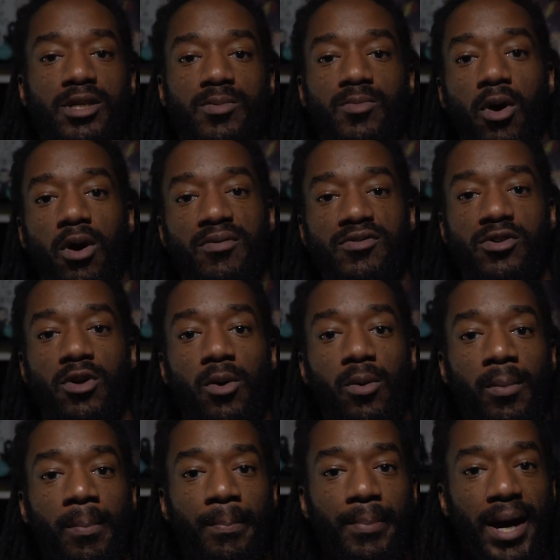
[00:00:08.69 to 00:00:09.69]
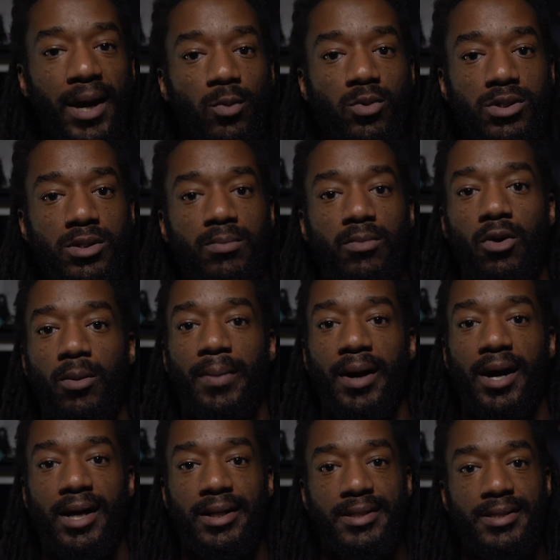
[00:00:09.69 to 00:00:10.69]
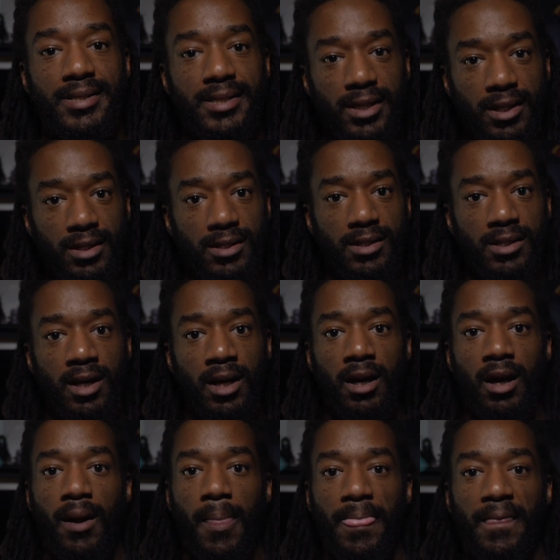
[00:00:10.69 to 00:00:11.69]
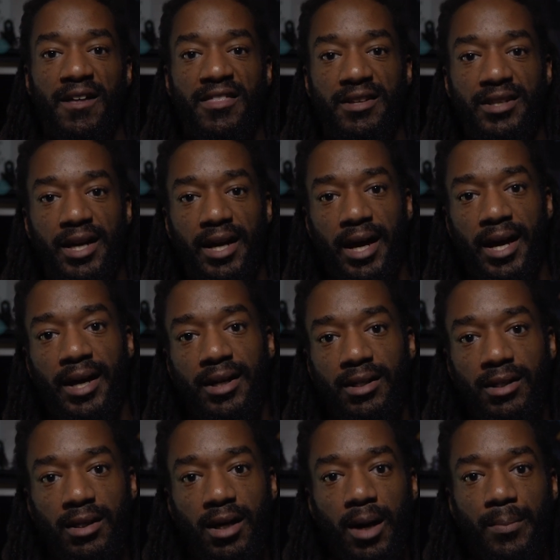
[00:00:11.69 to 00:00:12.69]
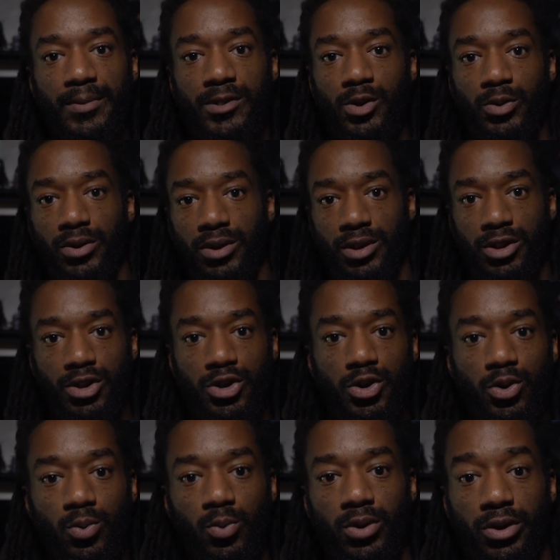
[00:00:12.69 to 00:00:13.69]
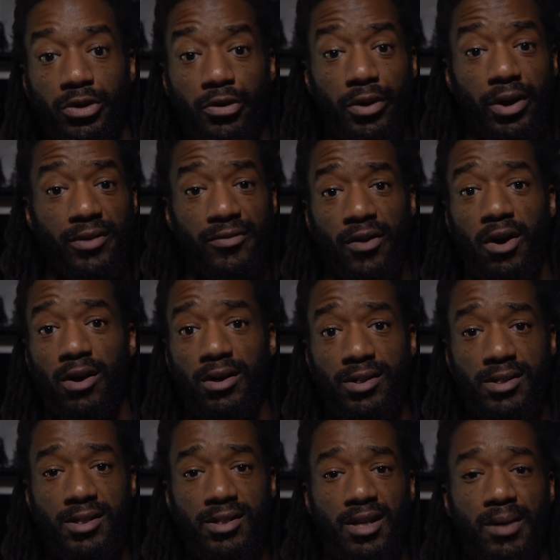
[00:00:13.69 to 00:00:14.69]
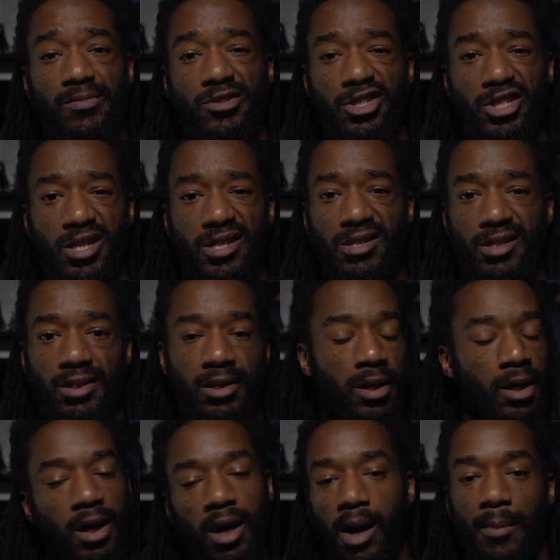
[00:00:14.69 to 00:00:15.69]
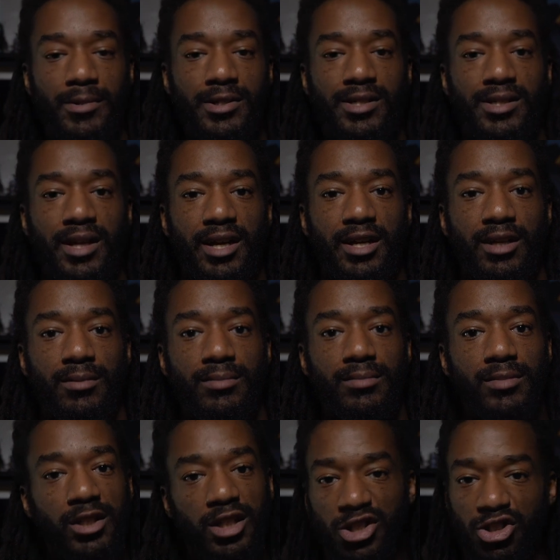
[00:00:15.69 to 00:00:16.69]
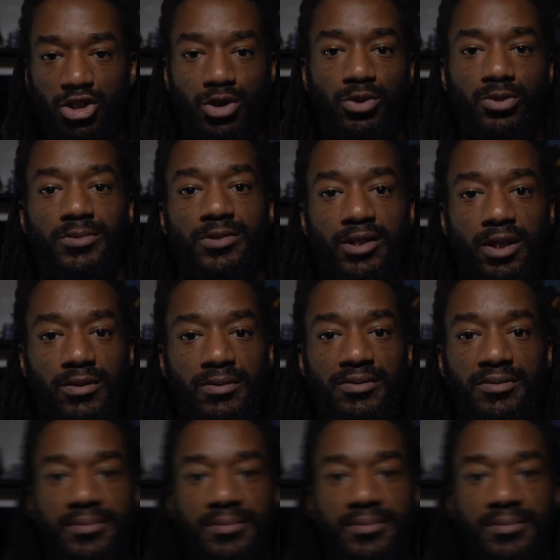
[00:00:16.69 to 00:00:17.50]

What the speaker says: It's Marzo, back with some more behind the scenes. The other day I had the opportunity to shoot with a creative artist. His name is Jason. I'm gonna just let him introduce himself.